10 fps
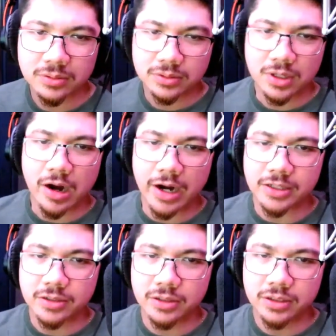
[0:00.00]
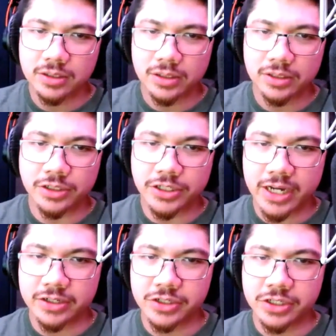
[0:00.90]
All right. Jade is
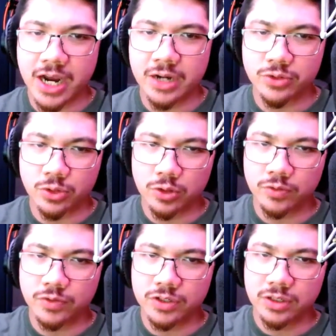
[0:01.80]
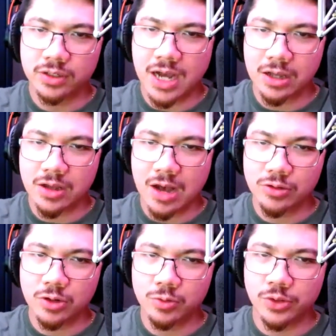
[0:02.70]
shy and reserved. I'll go
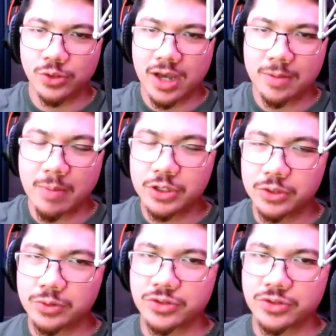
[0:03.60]
with... I'm going to use...